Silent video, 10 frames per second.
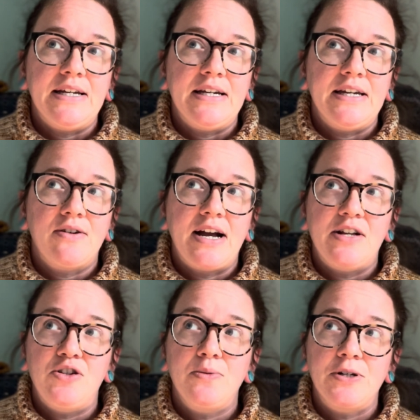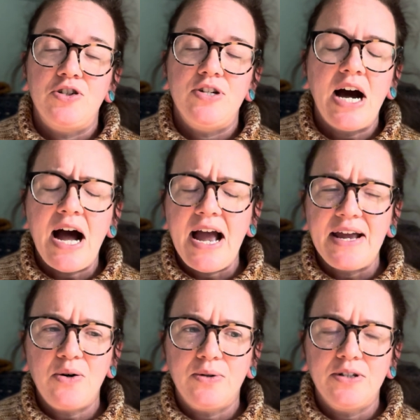either had too much dye
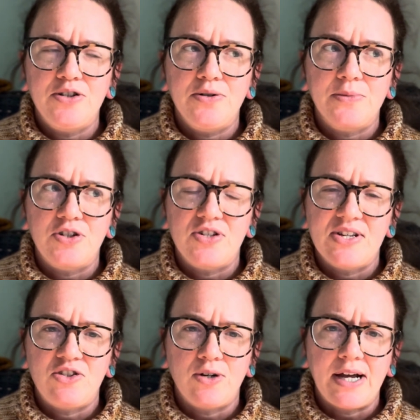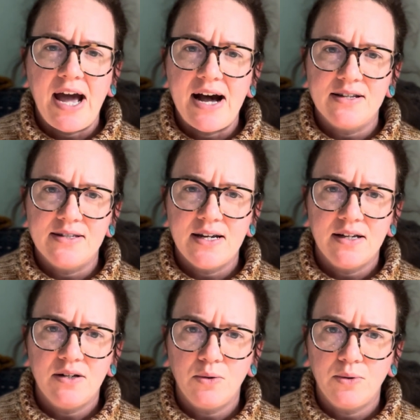or too much citric
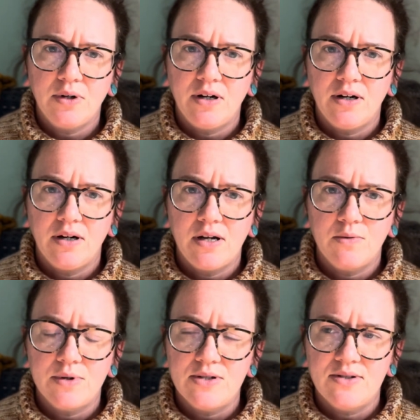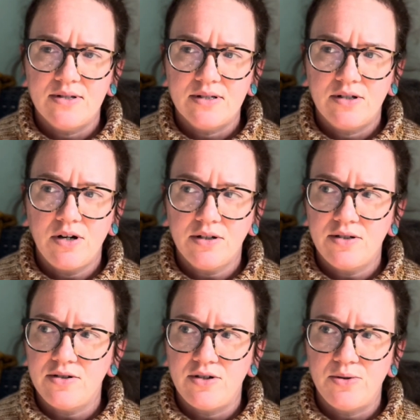acid, or it was cooked
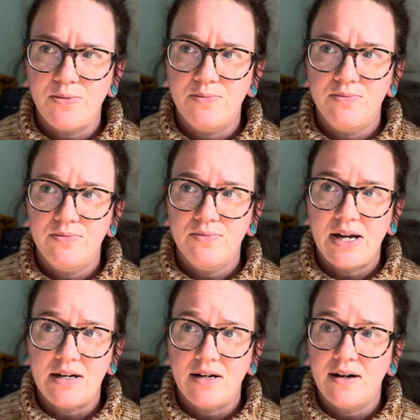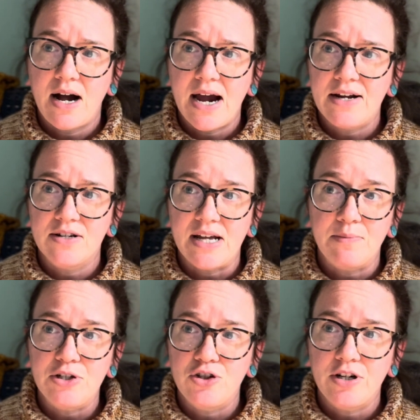at a higher
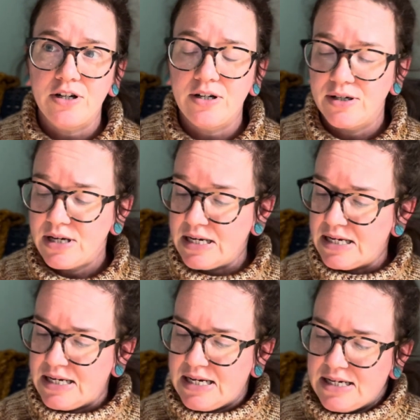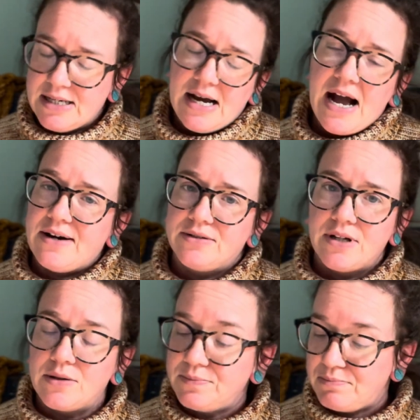temperature. I don't
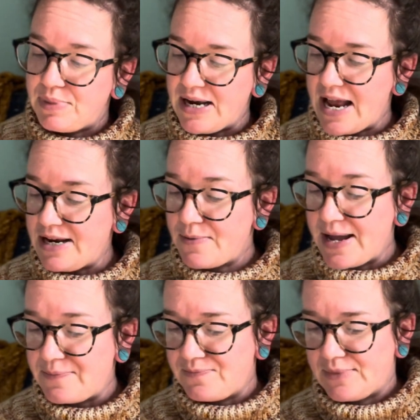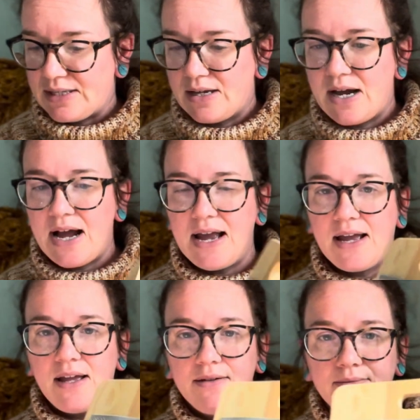know. But anyway, I
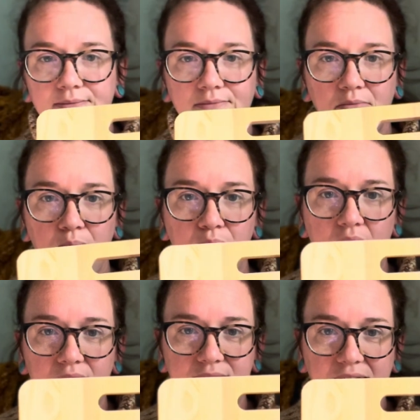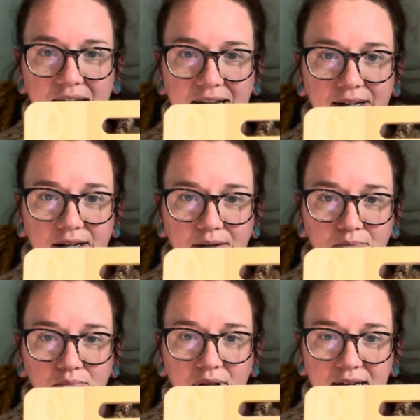bought a
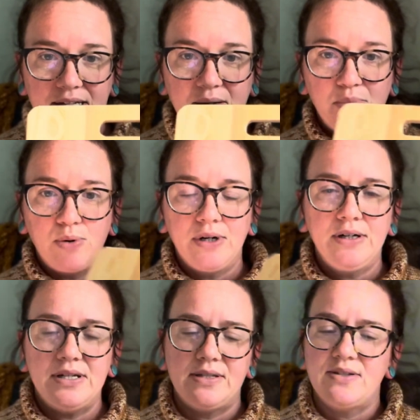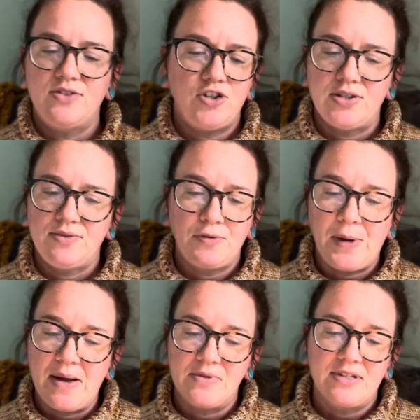blending board. This is just from
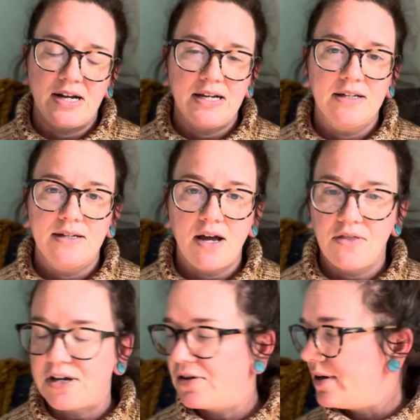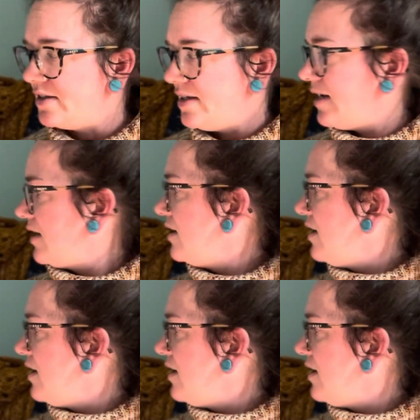Amazon, nothing crazy.